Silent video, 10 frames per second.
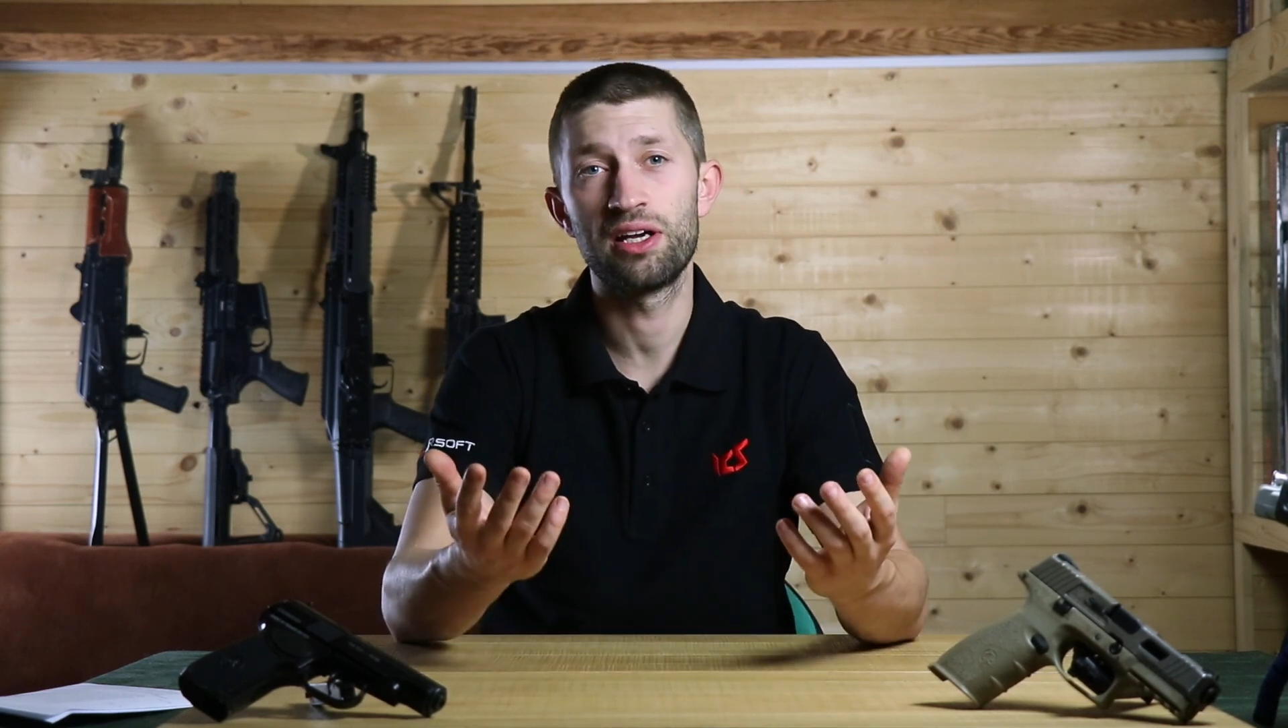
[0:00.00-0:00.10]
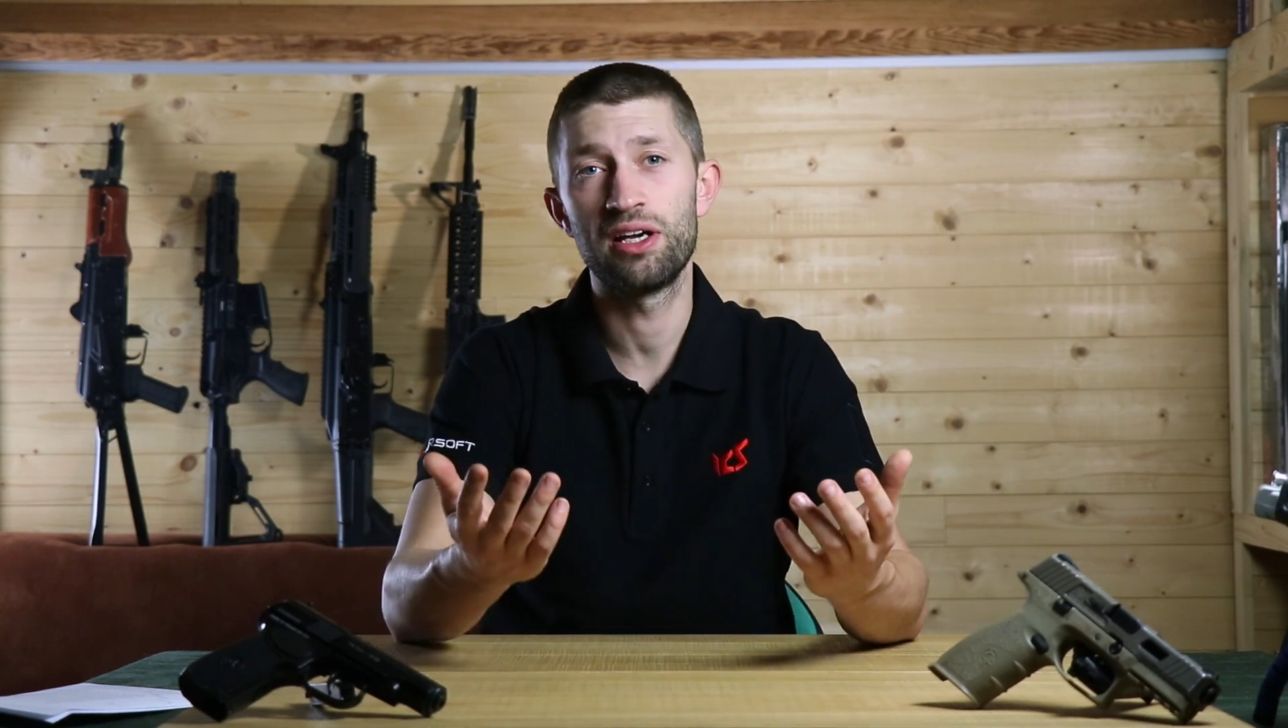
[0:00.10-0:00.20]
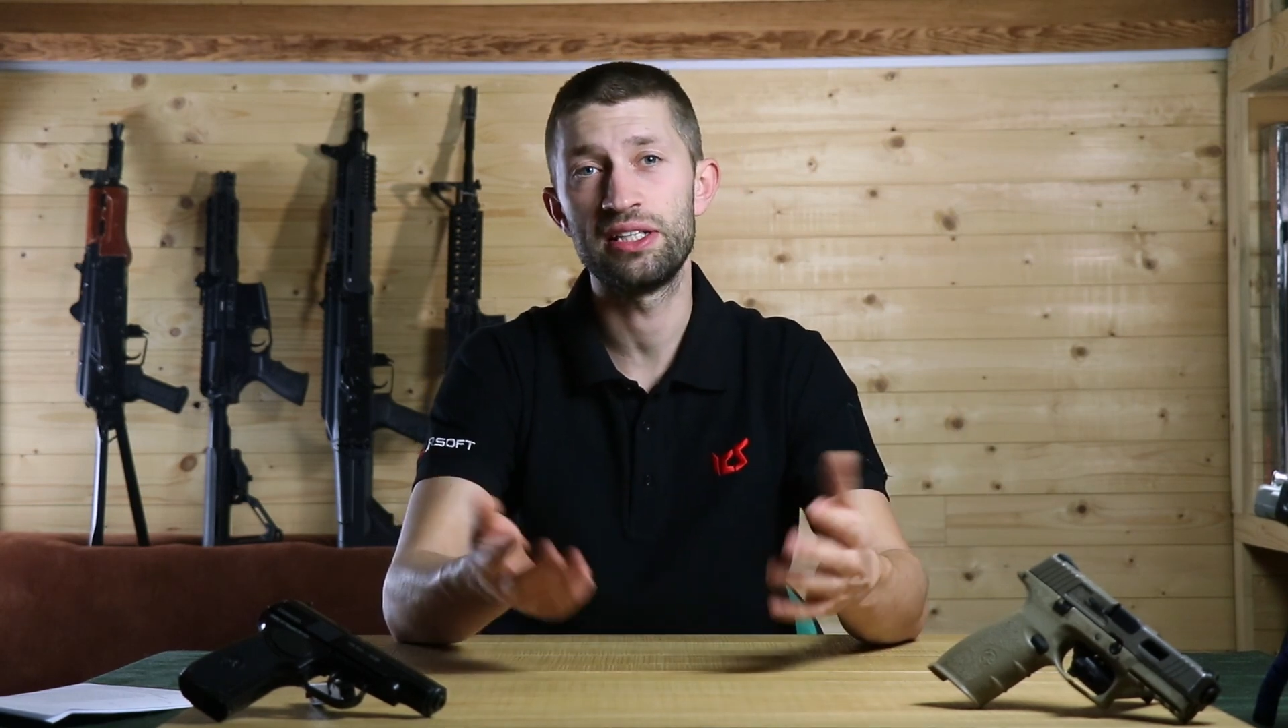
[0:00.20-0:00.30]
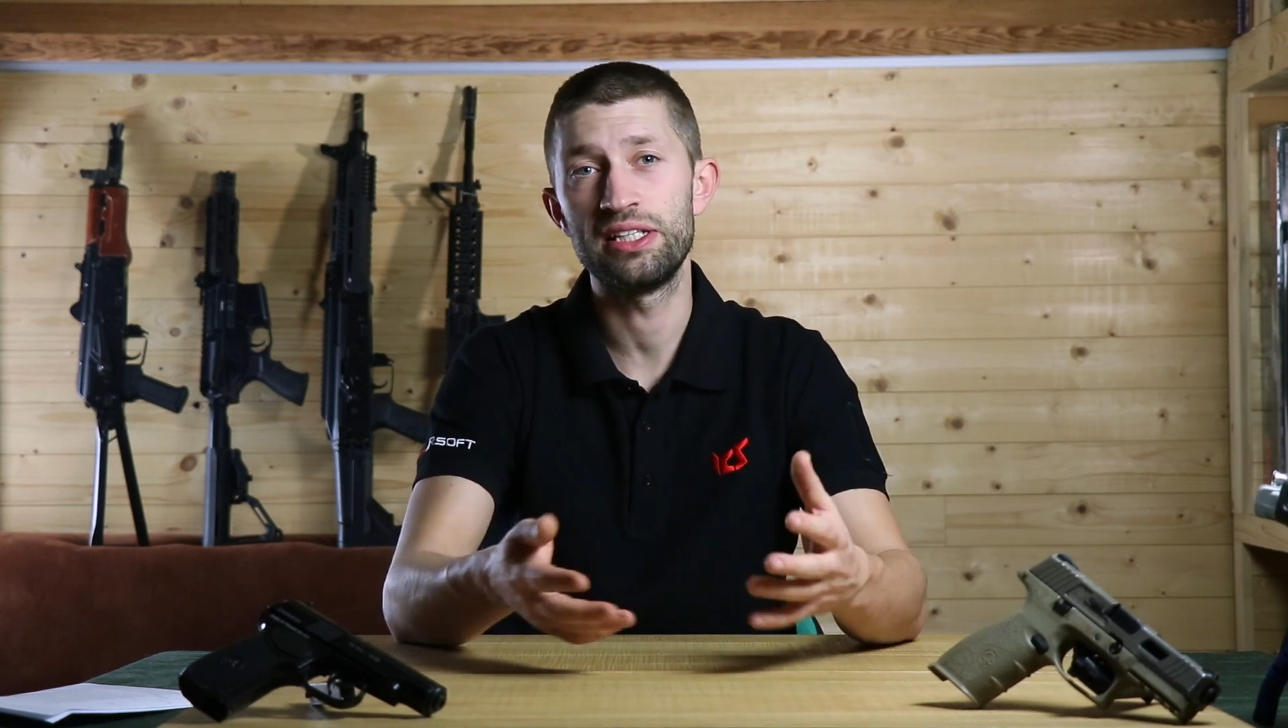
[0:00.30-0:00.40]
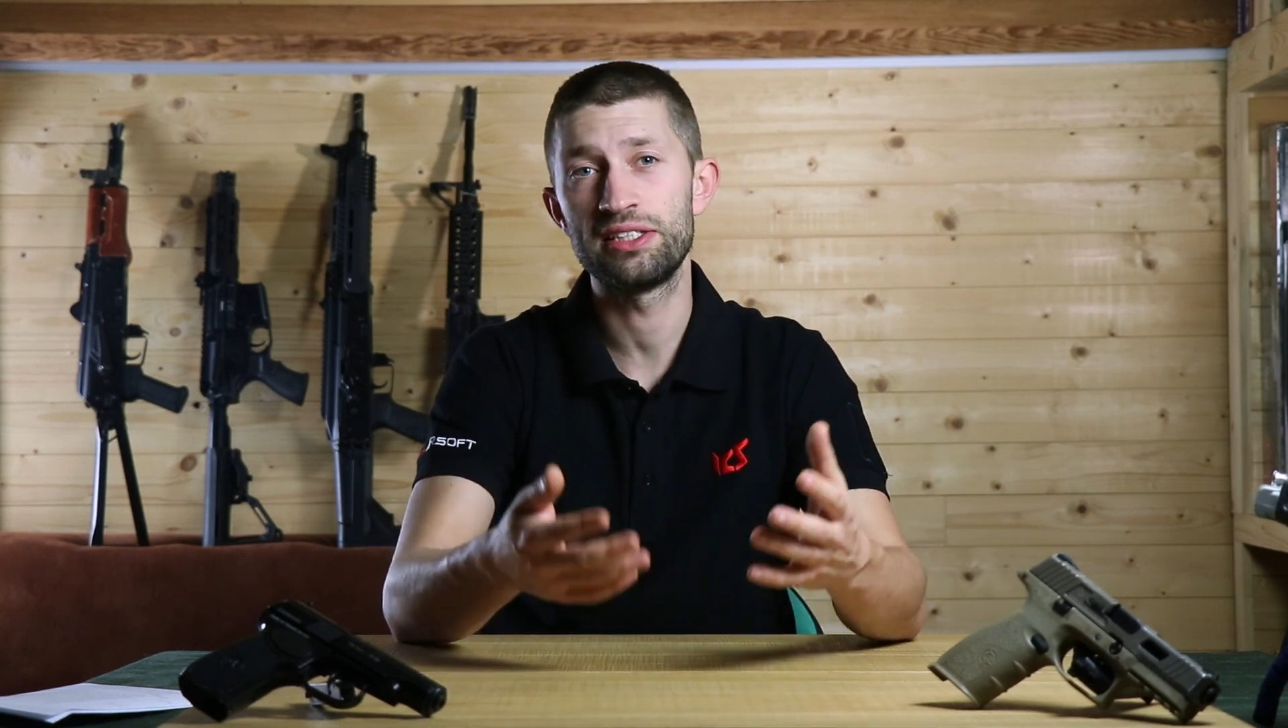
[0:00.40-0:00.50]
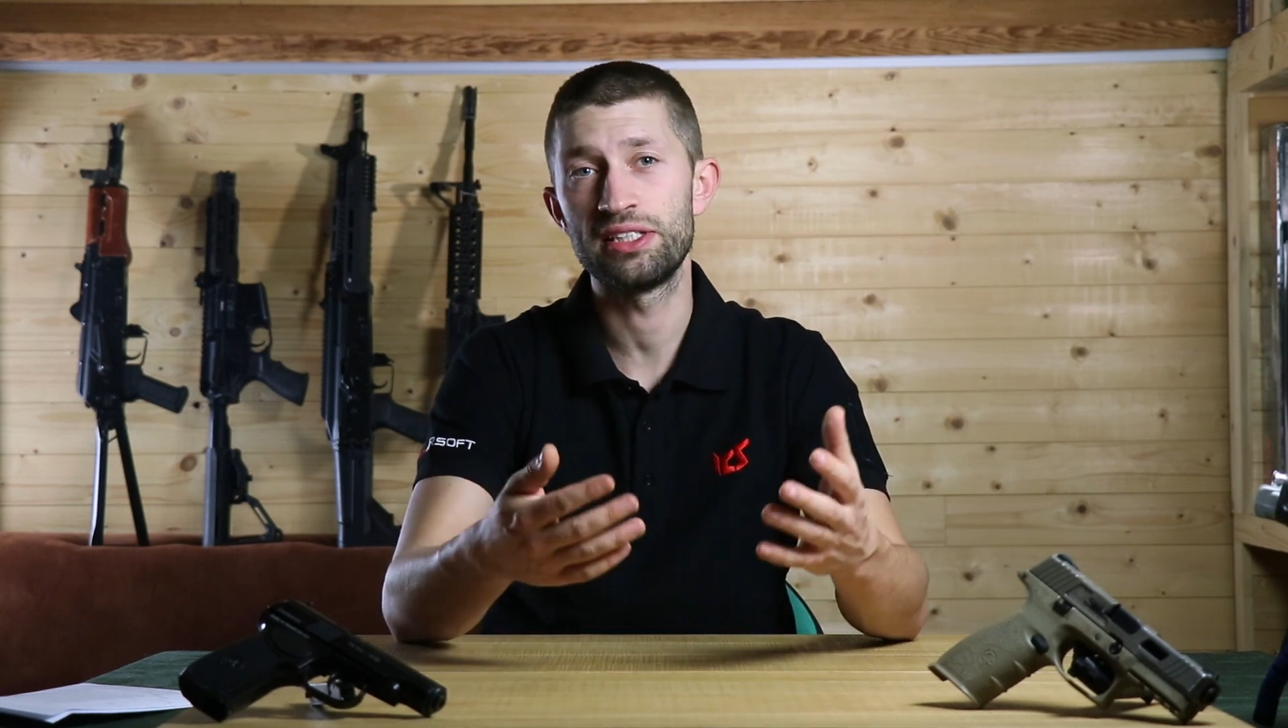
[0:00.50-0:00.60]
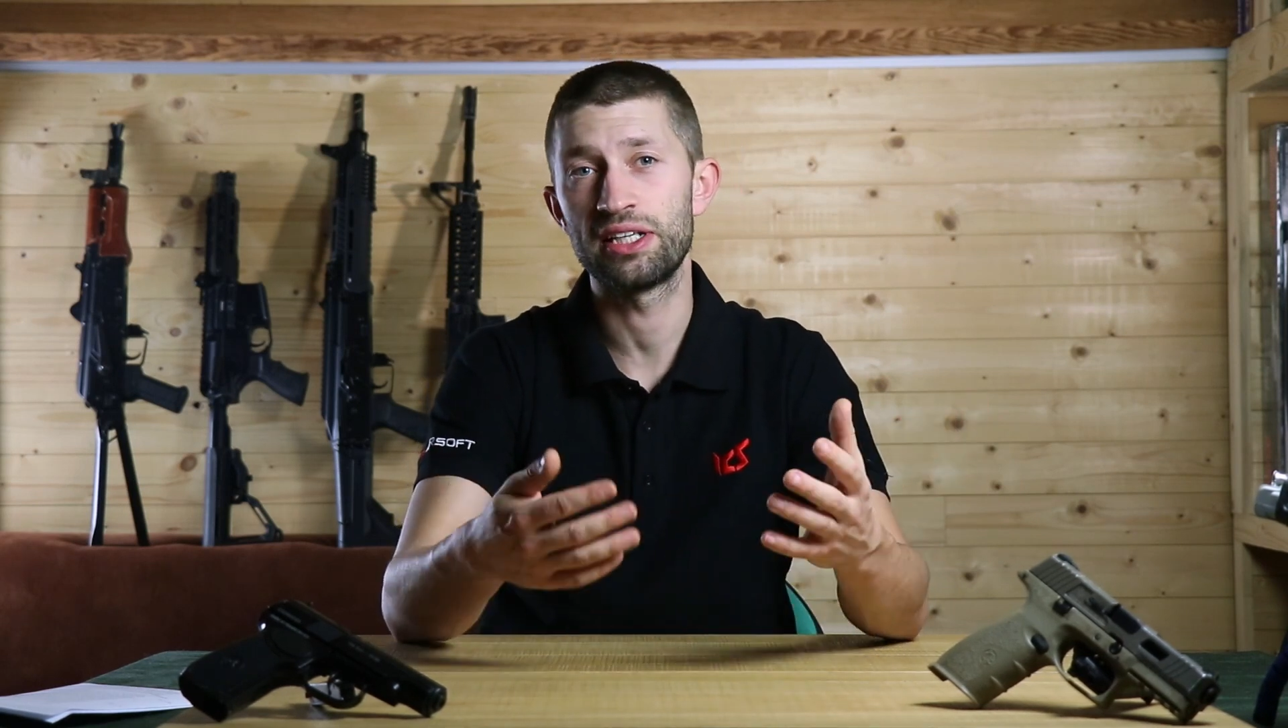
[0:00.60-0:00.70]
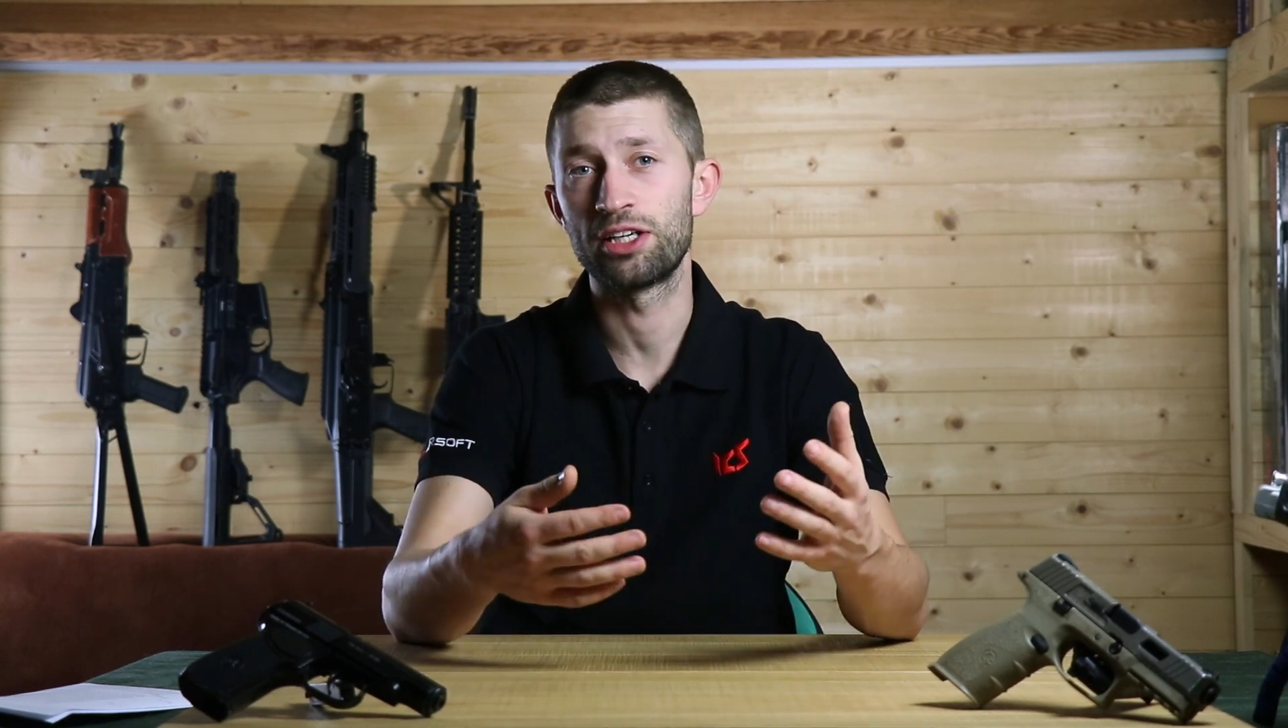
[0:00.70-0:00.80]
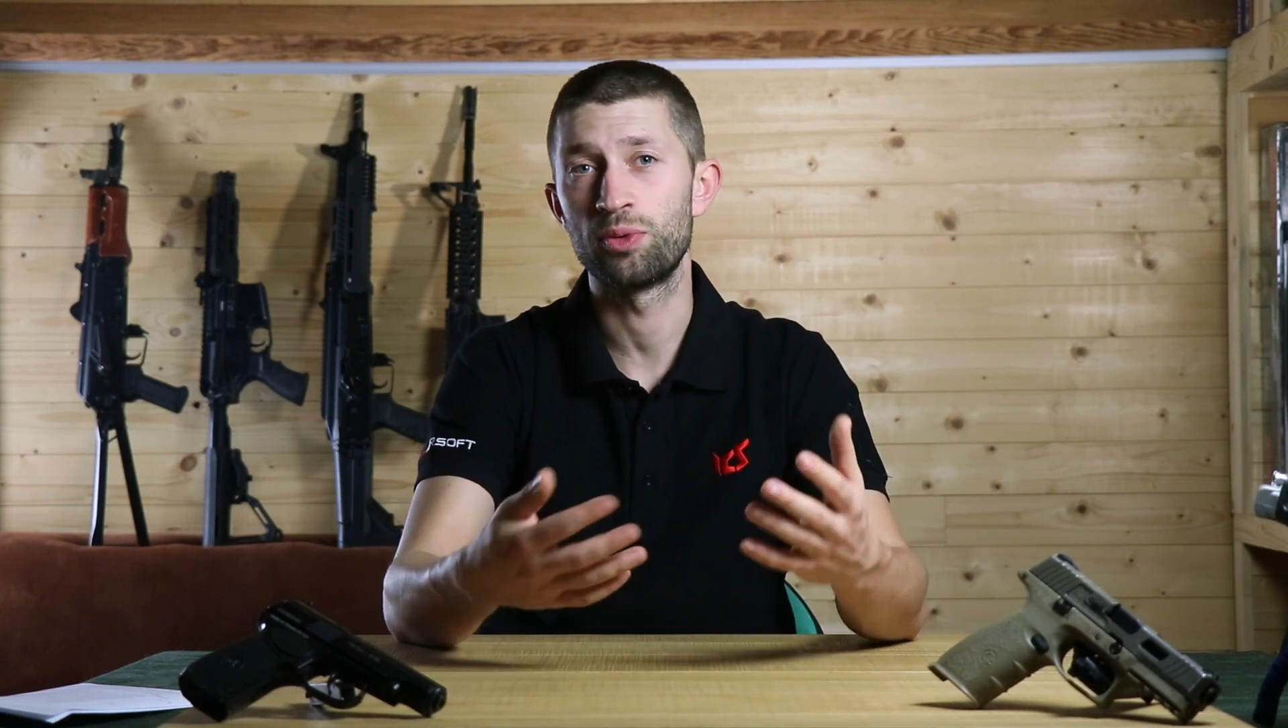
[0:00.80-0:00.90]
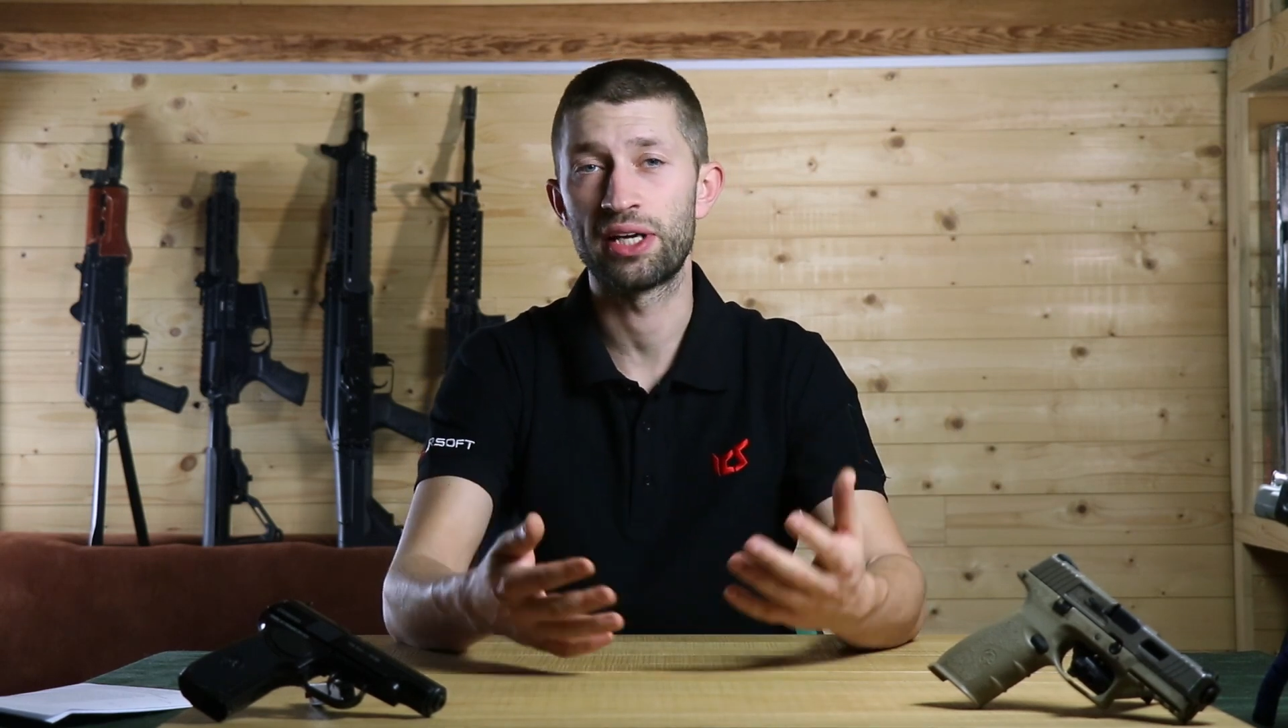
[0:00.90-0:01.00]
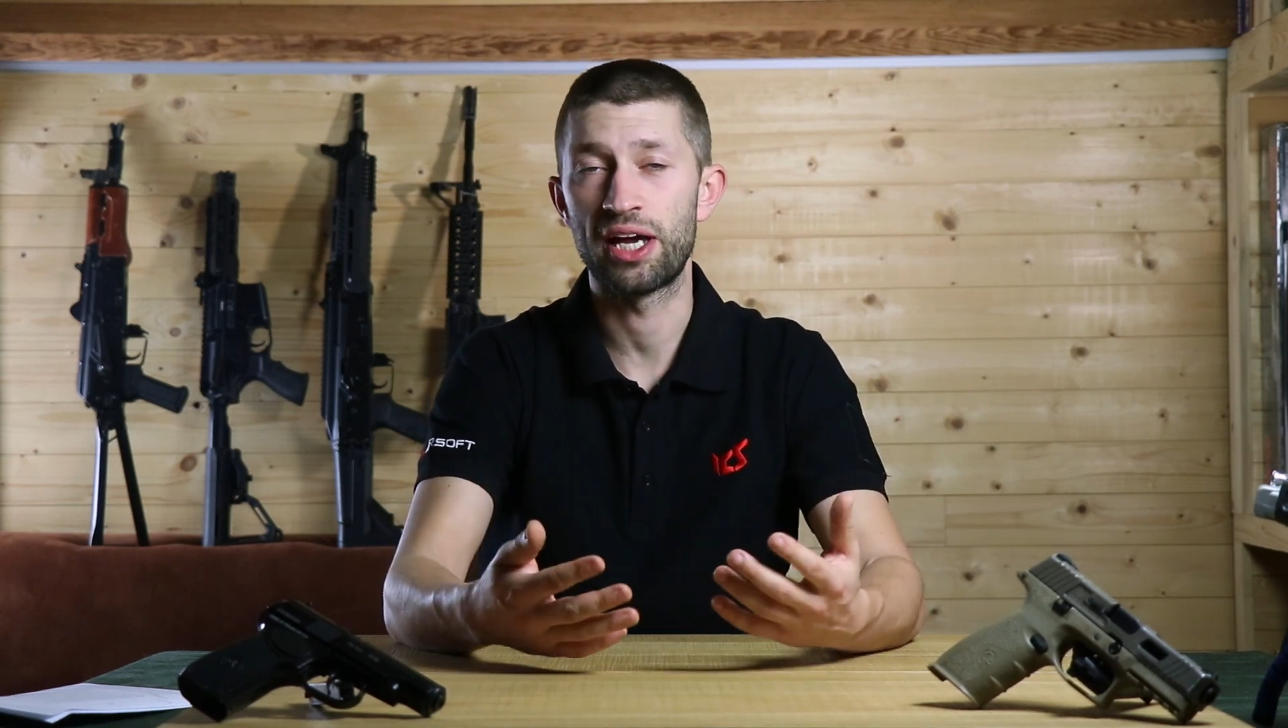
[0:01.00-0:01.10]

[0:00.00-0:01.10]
an easy and quick